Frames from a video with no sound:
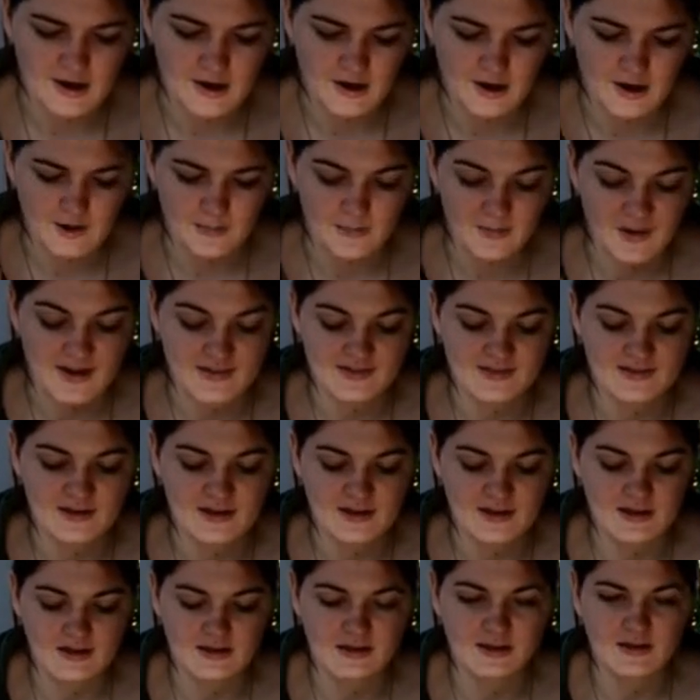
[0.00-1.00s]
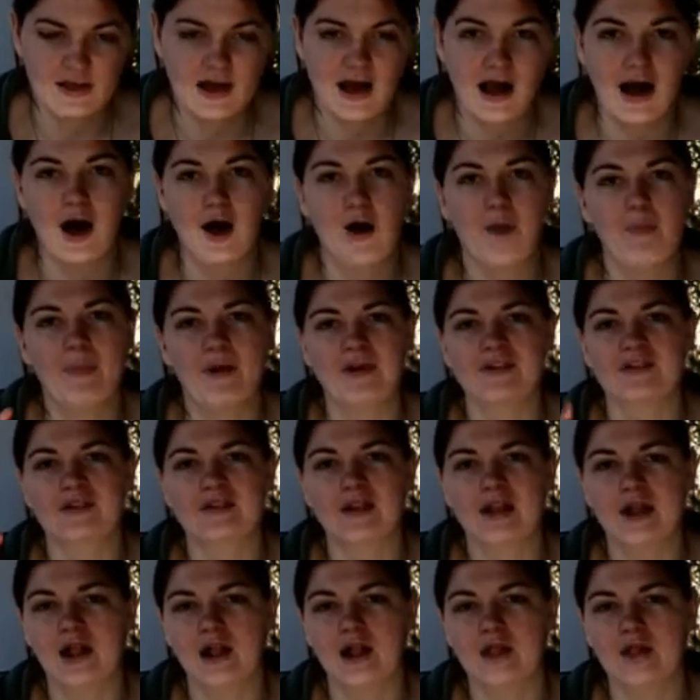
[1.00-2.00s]
um, as in how
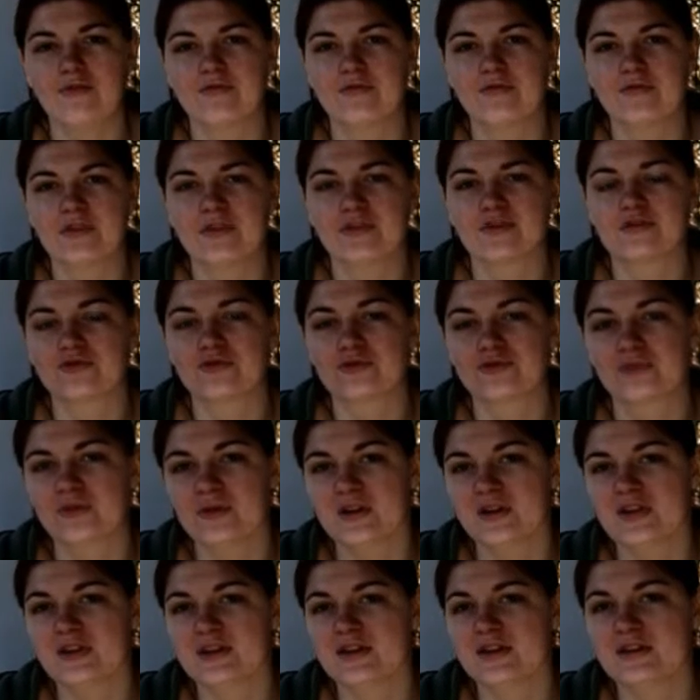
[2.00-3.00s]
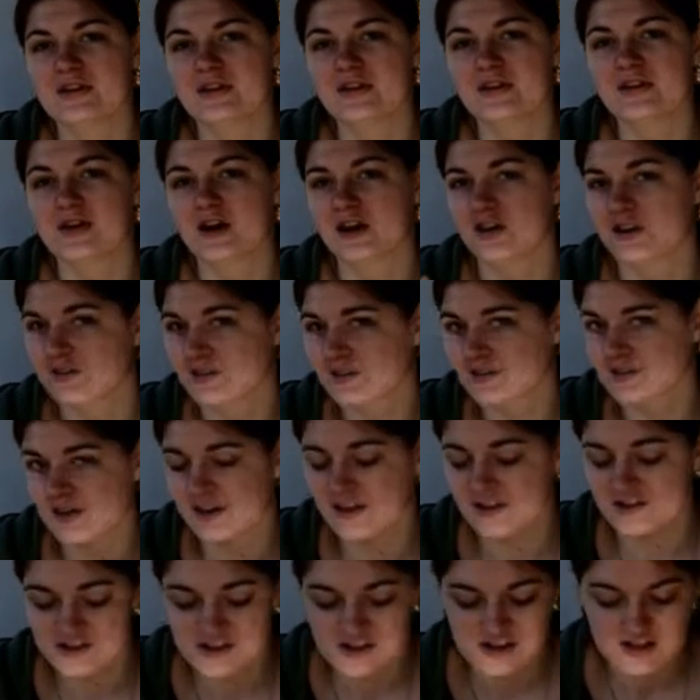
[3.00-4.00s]
mental health is treated in our
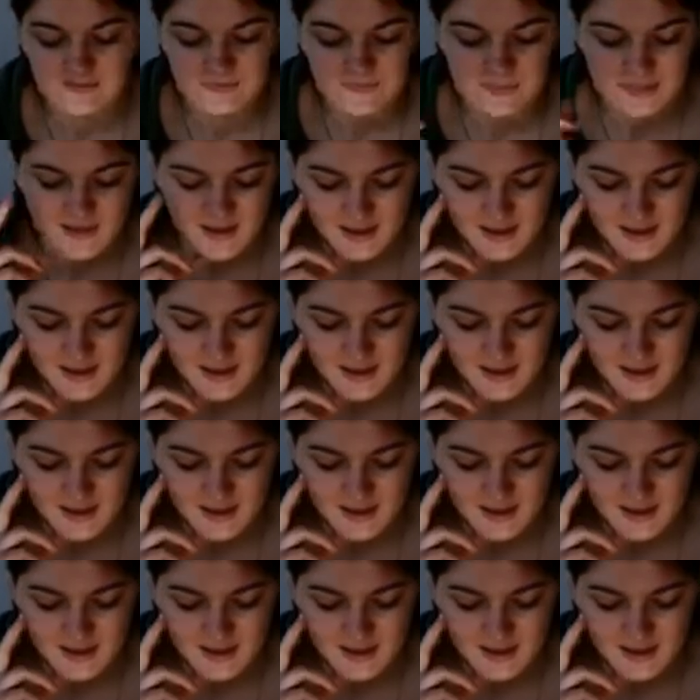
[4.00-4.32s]
society